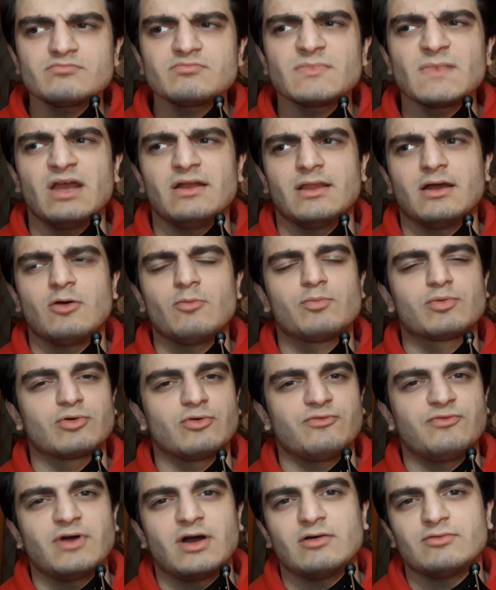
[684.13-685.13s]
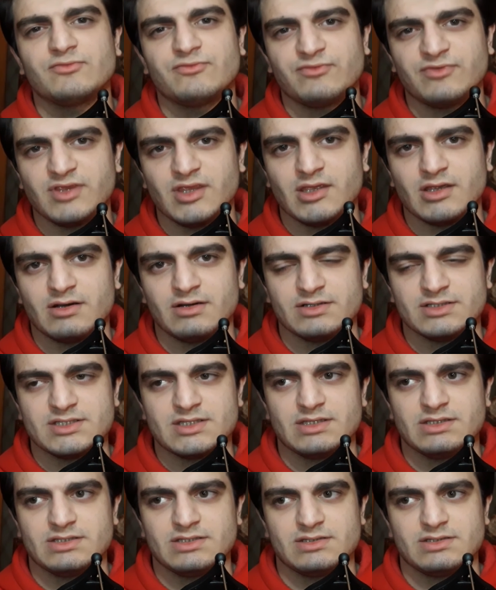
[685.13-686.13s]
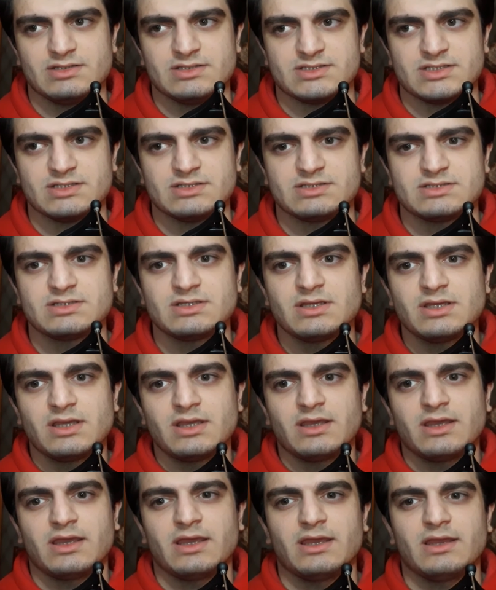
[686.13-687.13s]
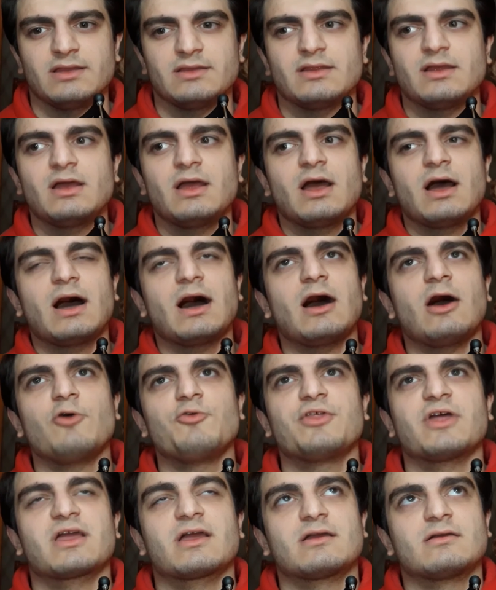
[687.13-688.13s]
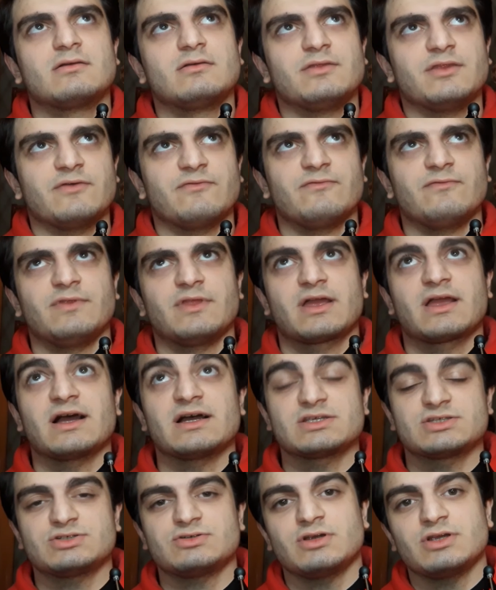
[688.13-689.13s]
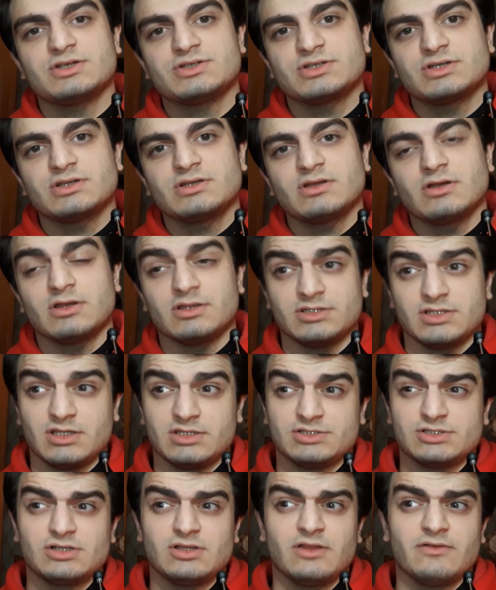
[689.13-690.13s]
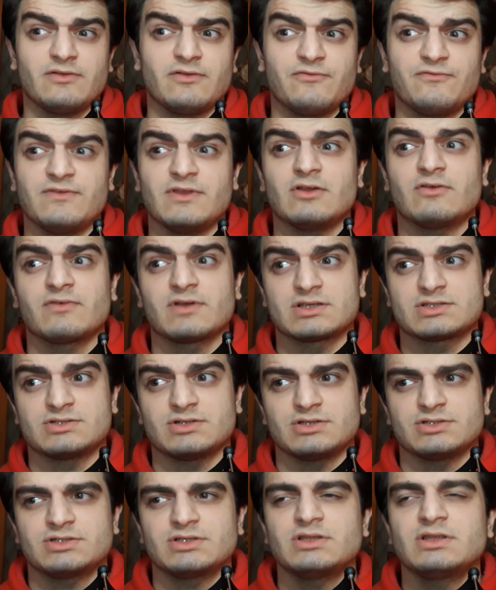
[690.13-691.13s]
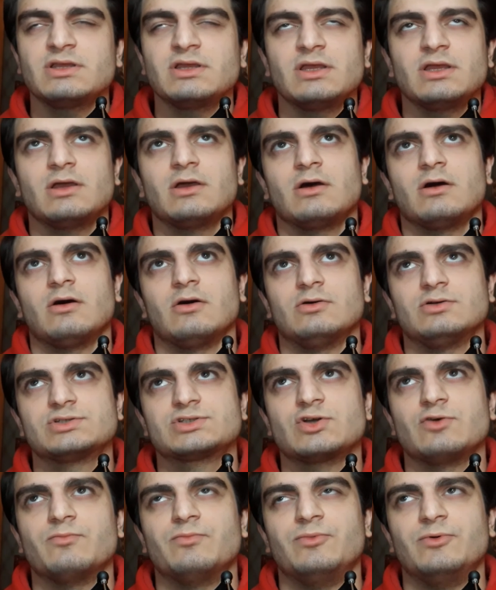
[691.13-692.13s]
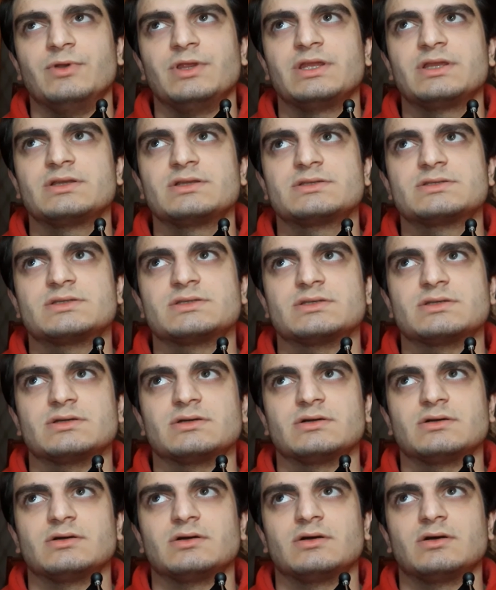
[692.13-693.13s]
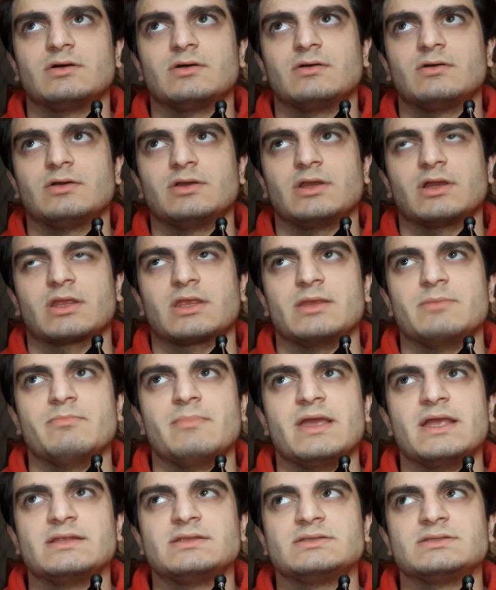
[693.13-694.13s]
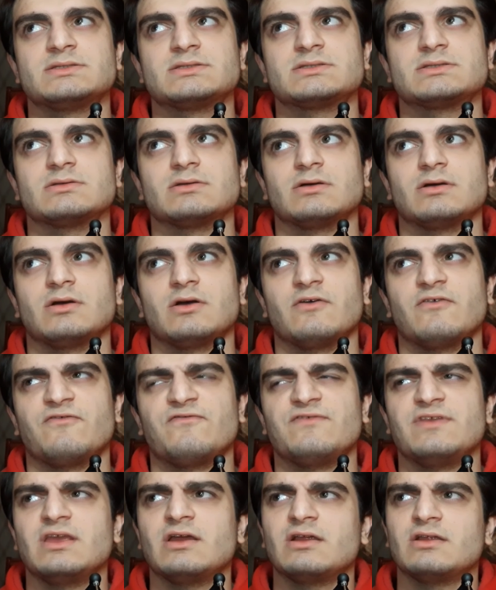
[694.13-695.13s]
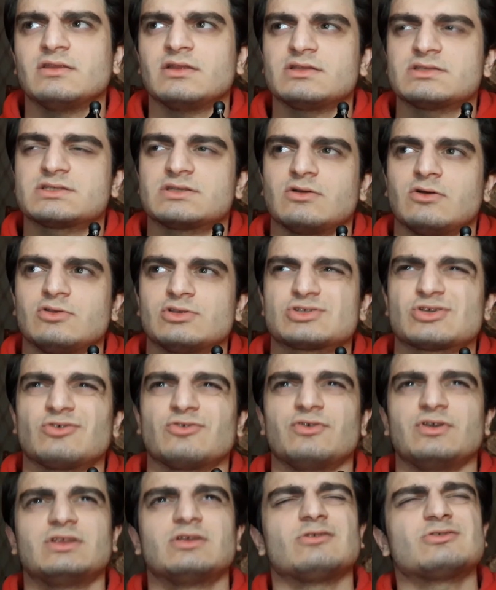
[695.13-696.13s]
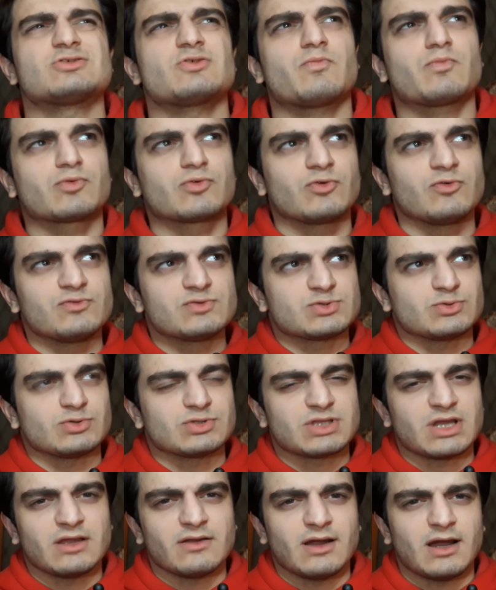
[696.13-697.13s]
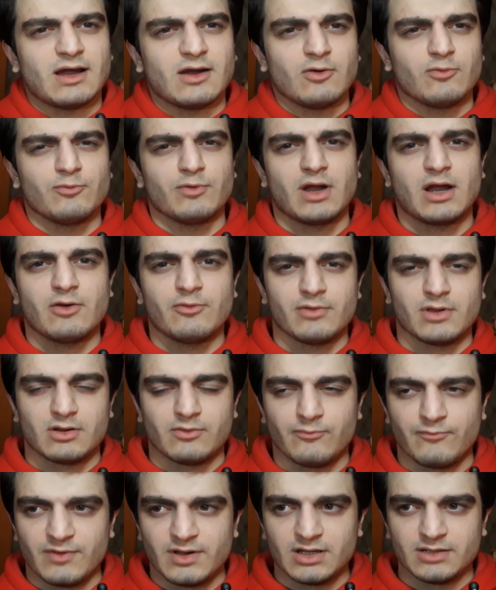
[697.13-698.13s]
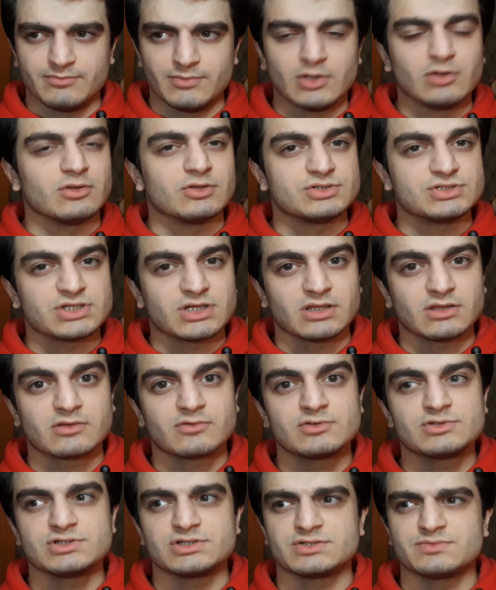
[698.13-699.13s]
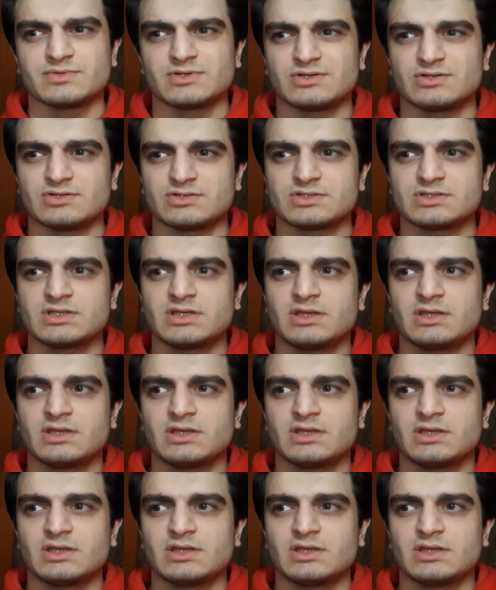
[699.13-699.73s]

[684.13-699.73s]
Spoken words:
And how profound fear is it, and how the castration and general fear of castration also brings like immense fear, and also it also proves how we are very biological creatures, because